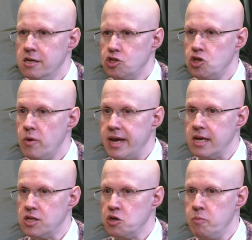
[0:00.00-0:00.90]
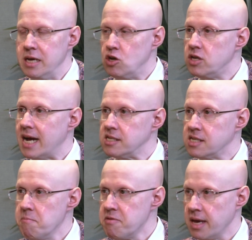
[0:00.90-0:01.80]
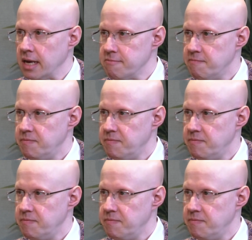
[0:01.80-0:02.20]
to be good at something.